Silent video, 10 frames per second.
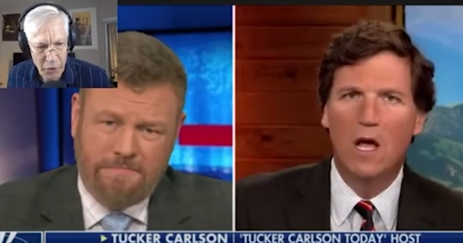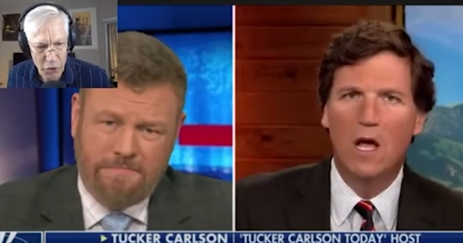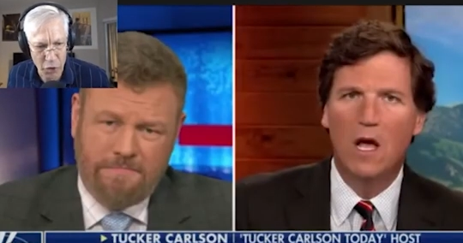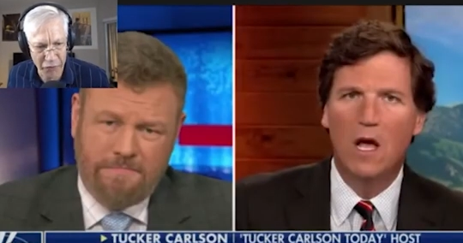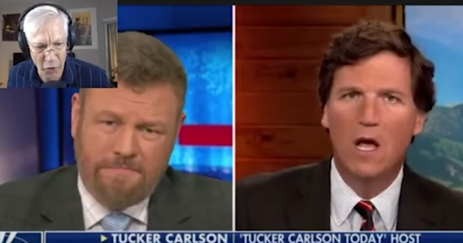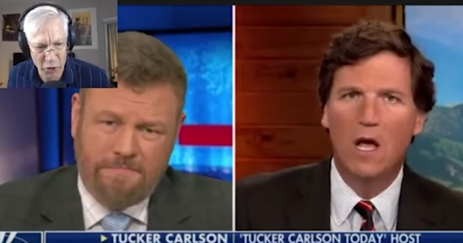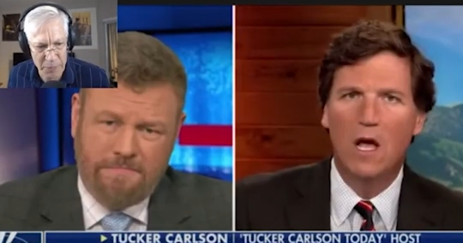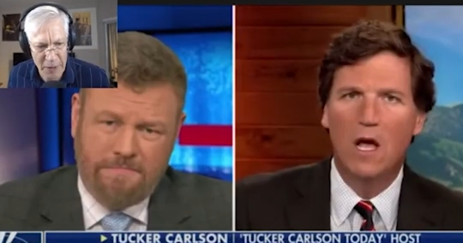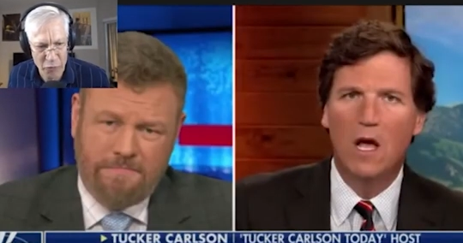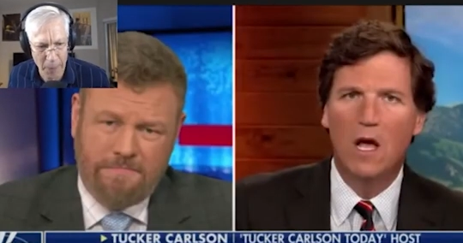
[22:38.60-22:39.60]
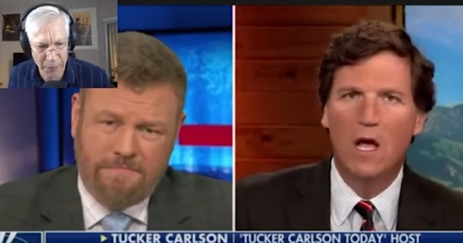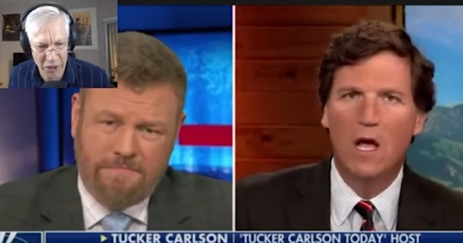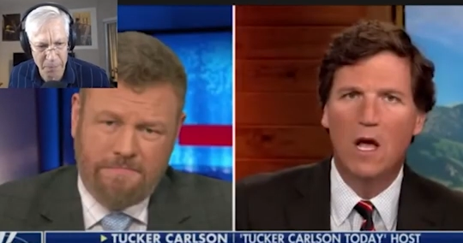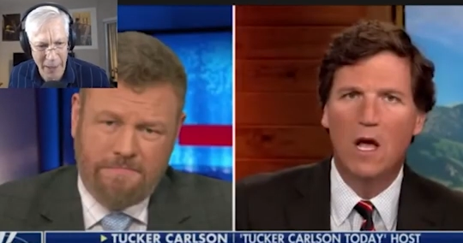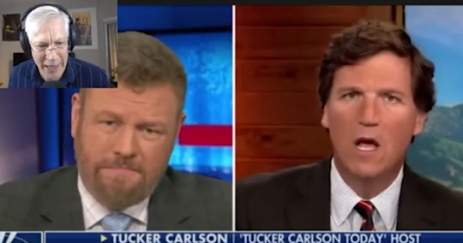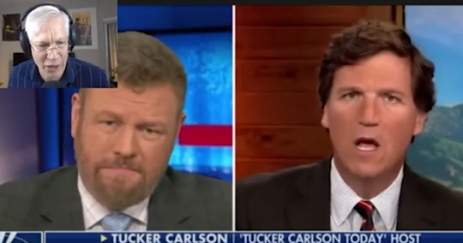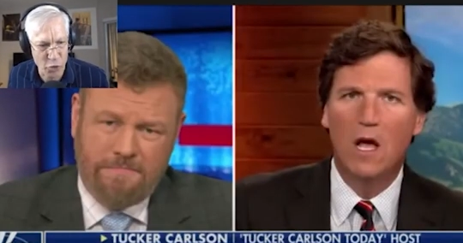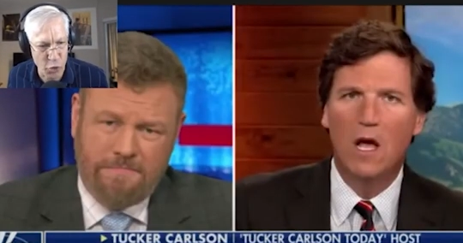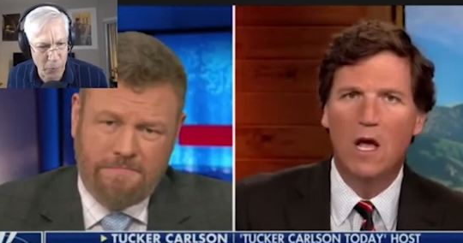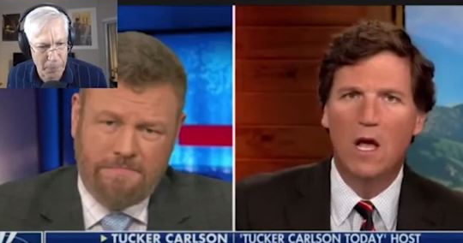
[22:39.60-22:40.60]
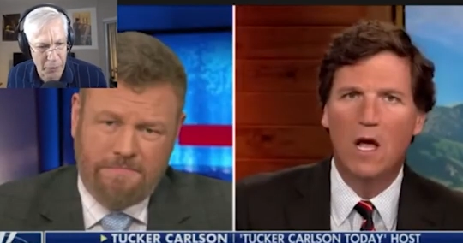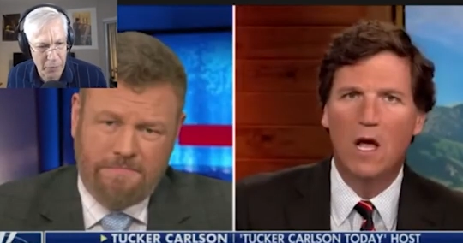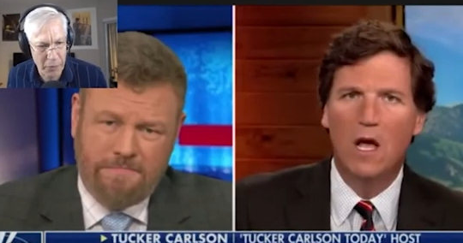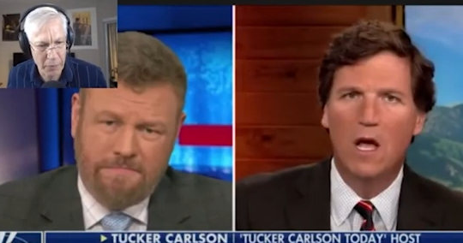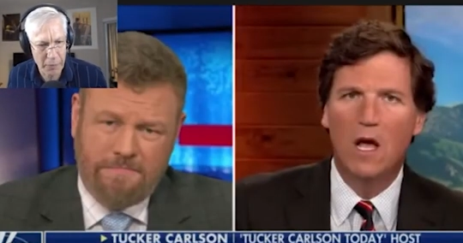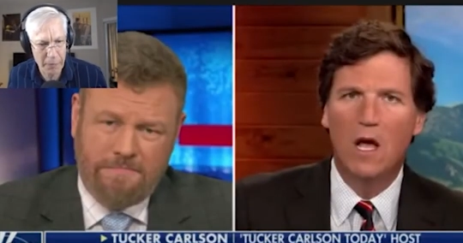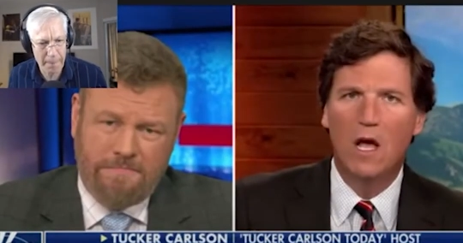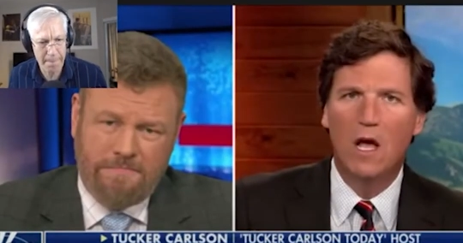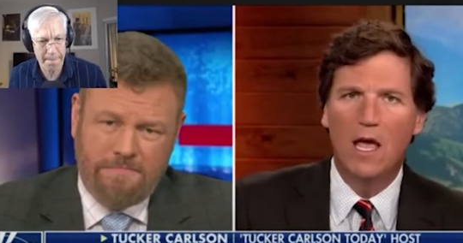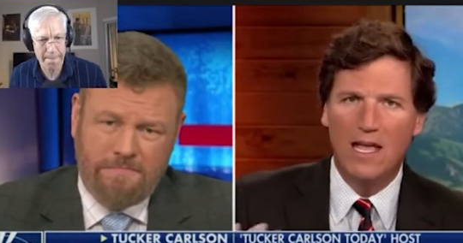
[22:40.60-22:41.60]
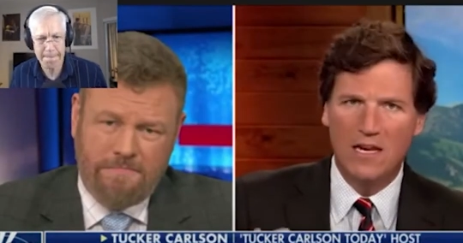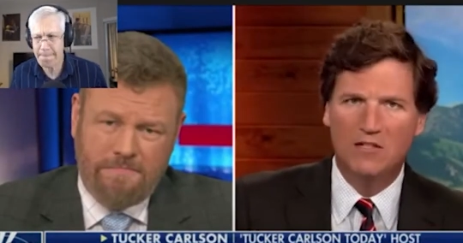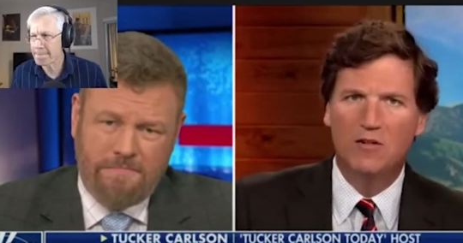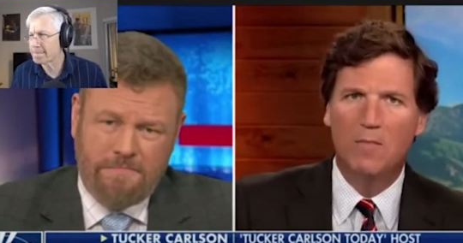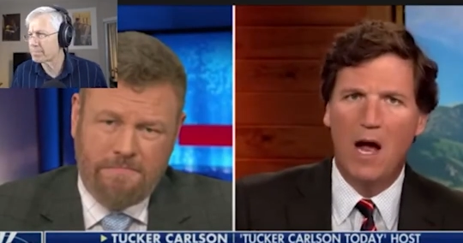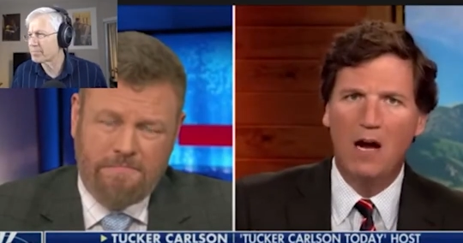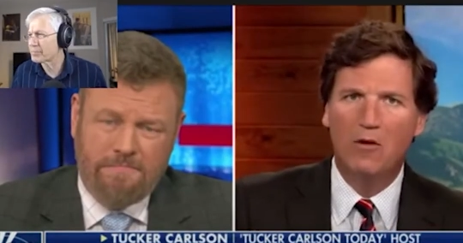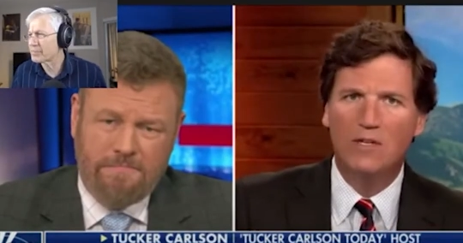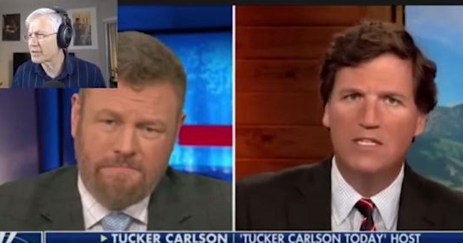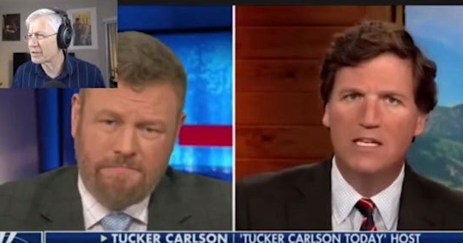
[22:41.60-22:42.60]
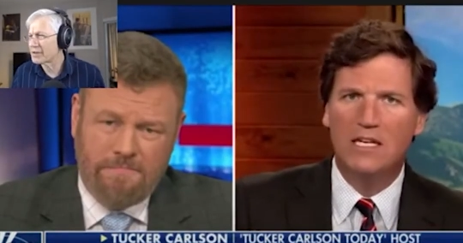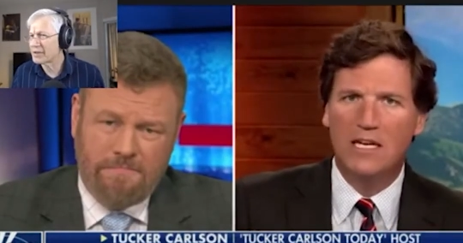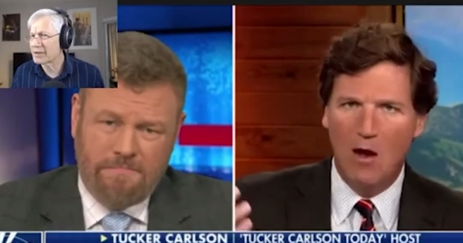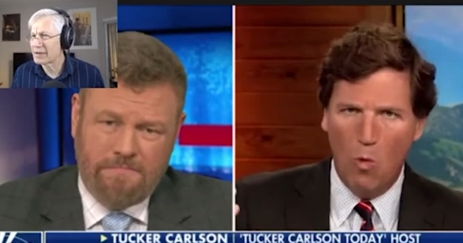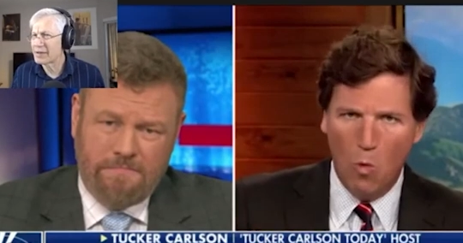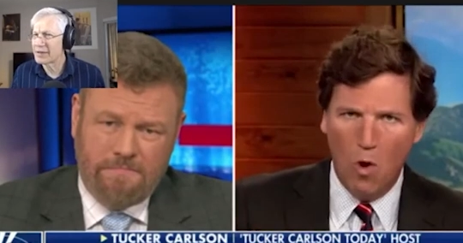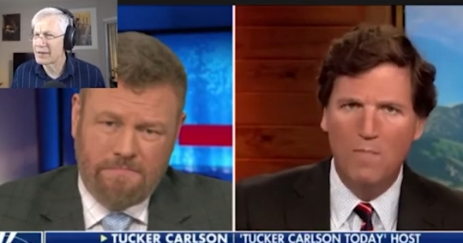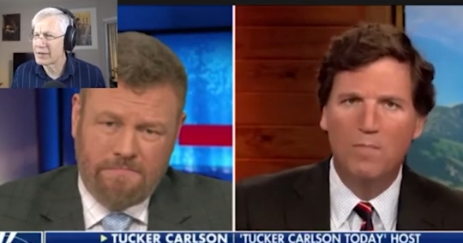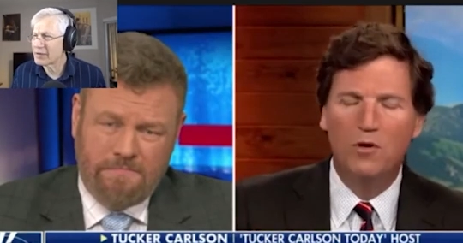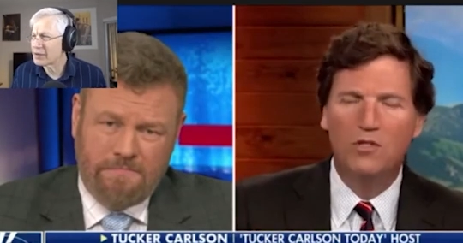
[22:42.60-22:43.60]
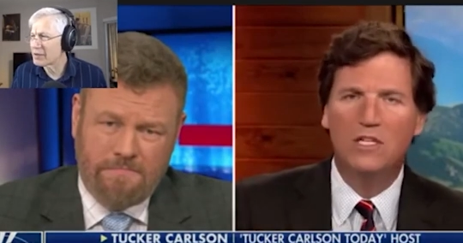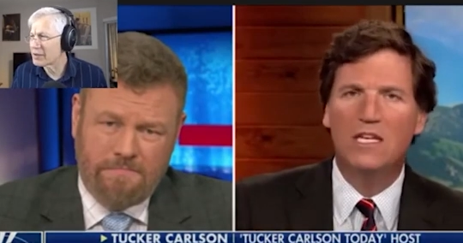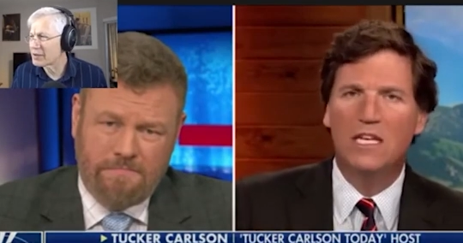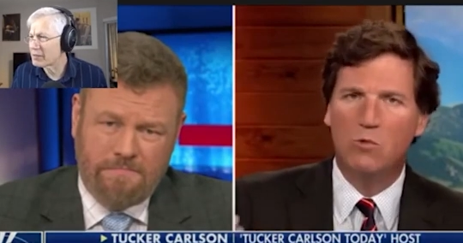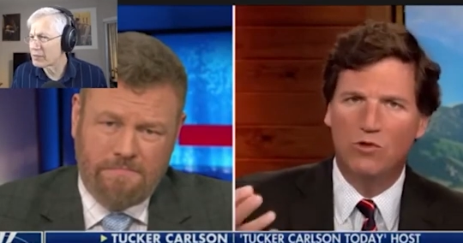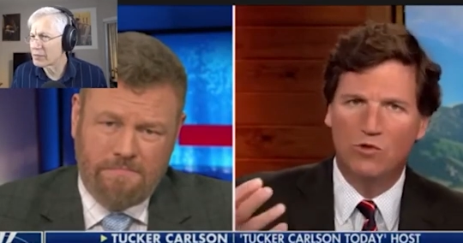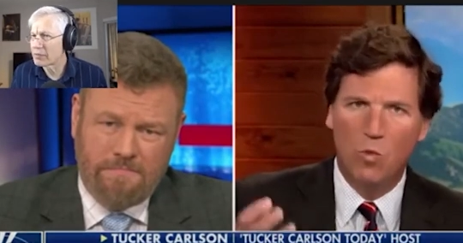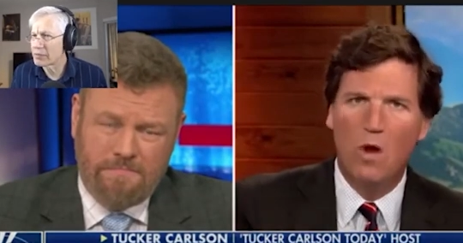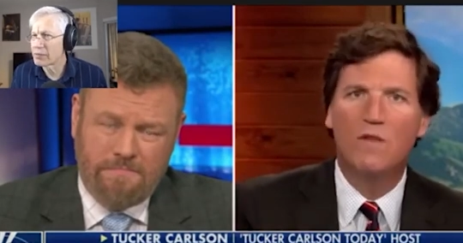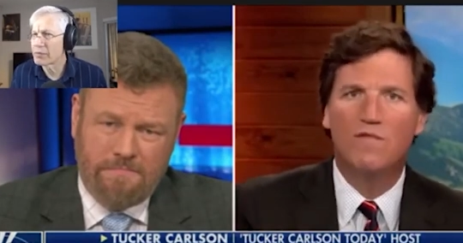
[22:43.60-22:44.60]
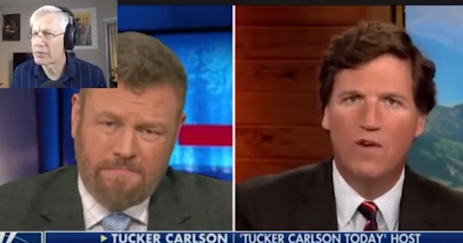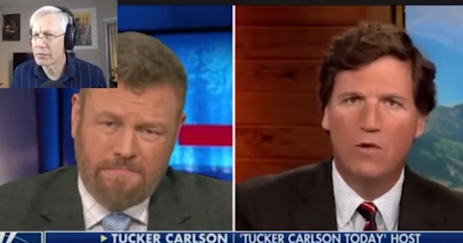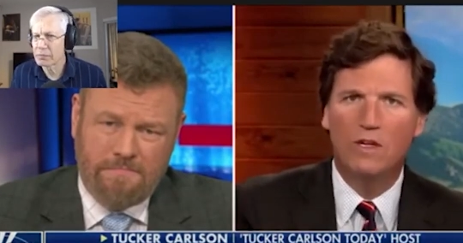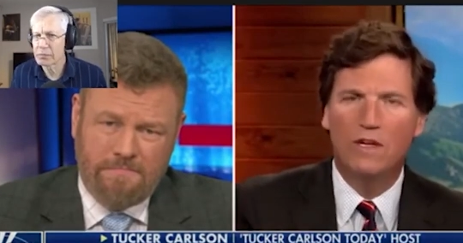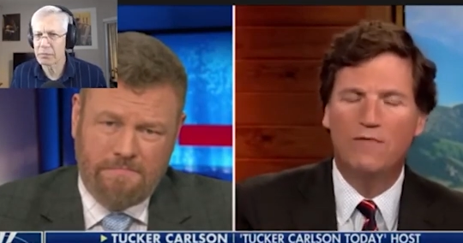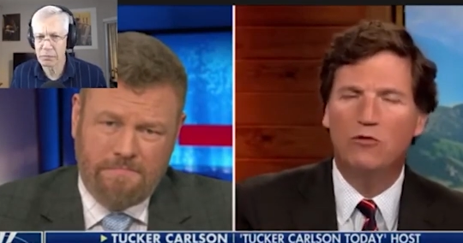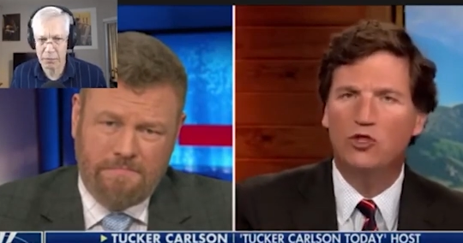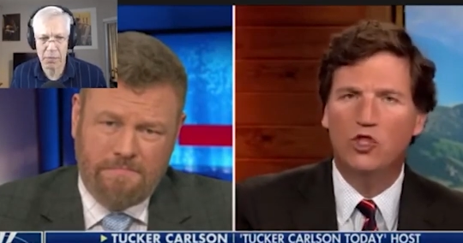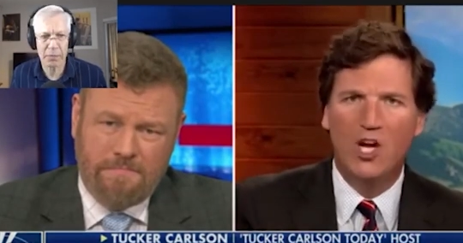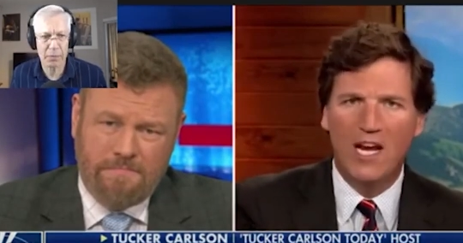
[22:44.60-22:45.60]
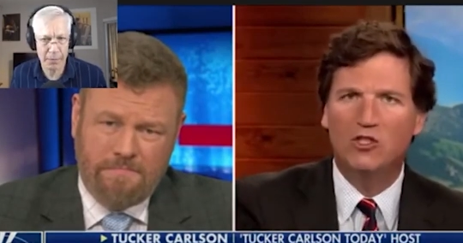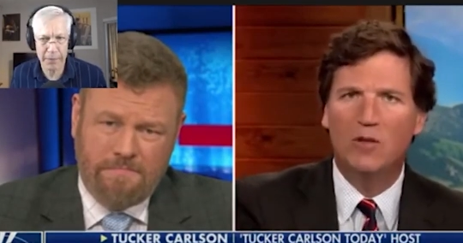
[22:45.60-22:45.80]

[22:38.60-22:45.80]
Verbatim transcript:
Speaker 1: Your vote is being replaced by
Speaker 2: a group. In a democracy, one person equals one vote. If you change the